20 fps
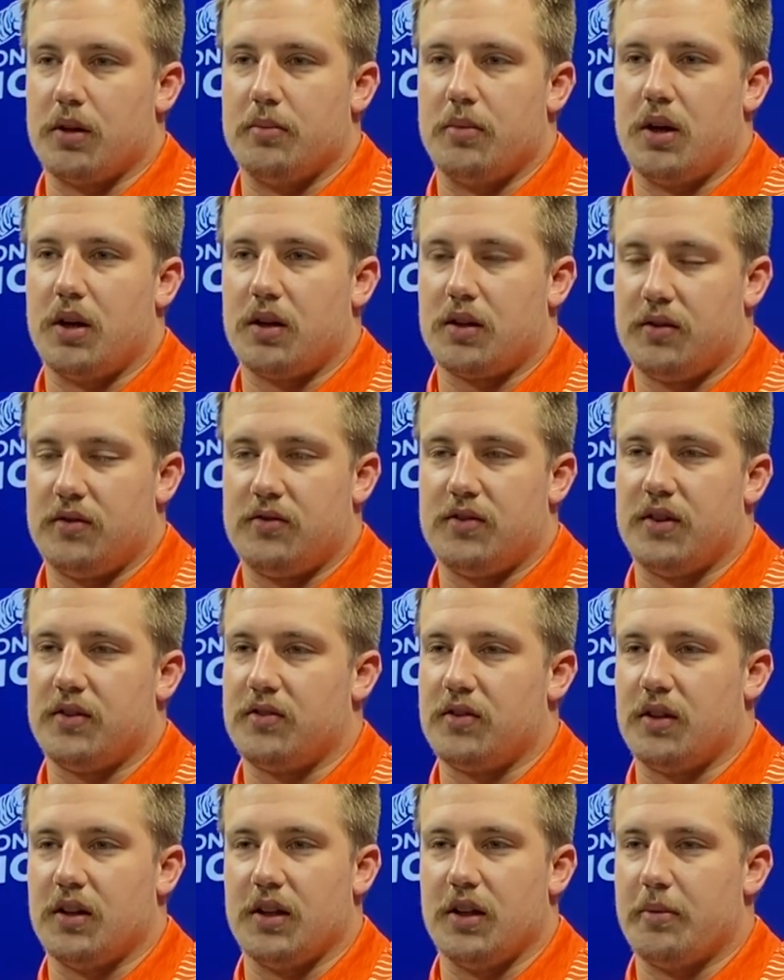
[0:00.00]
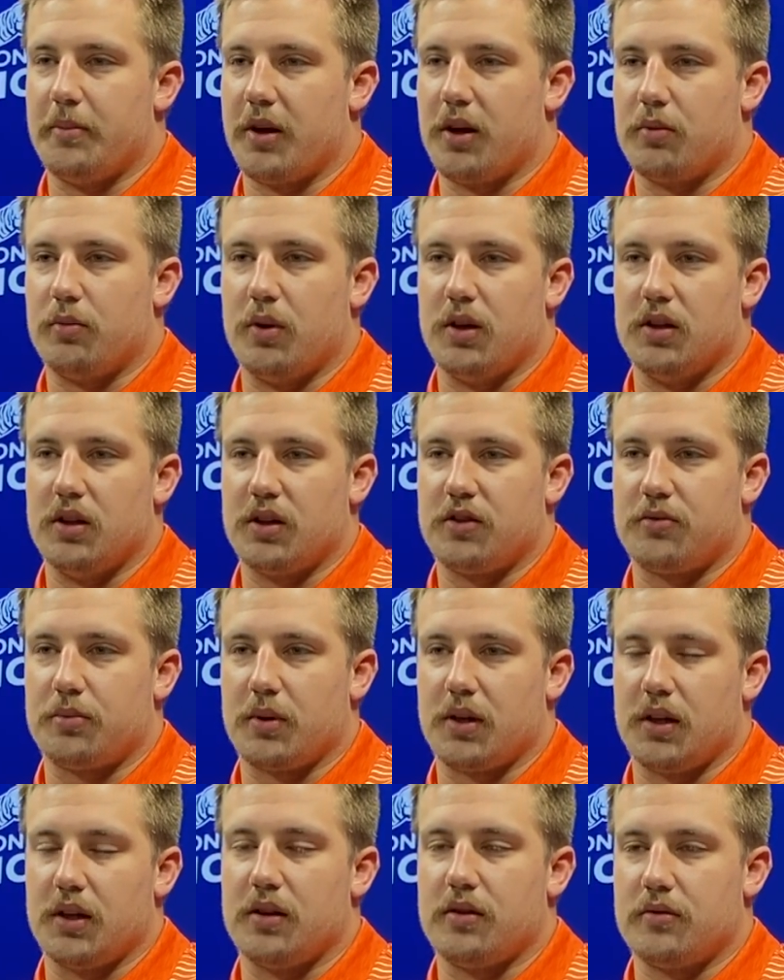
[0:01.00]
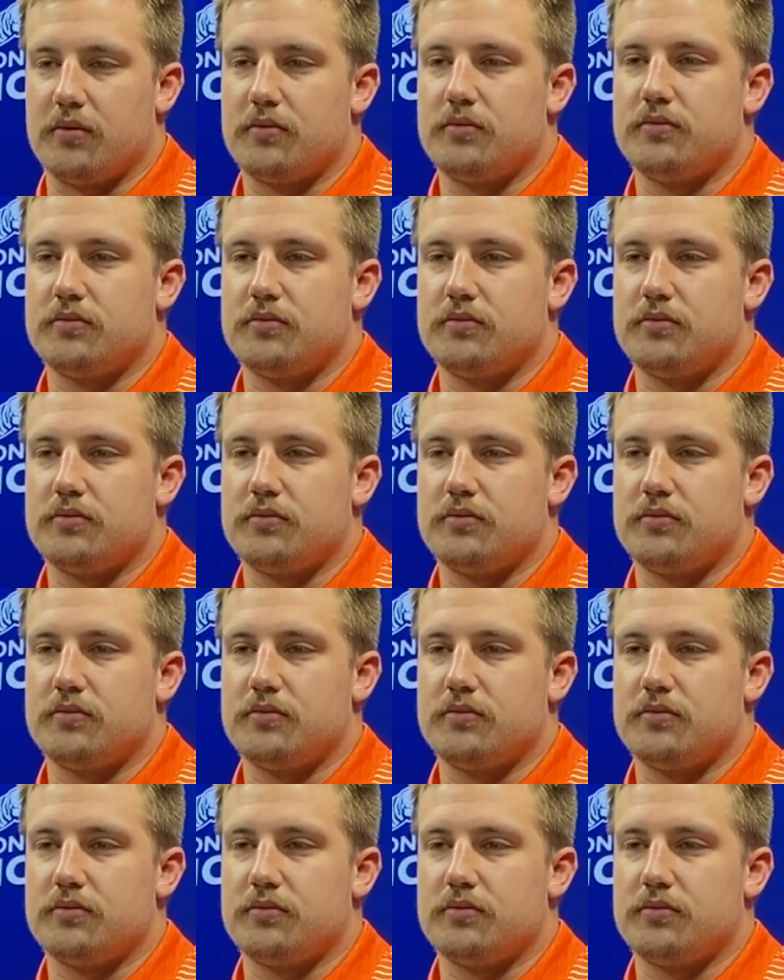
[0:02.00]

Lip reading: ball consistently no matter what looks we're getting.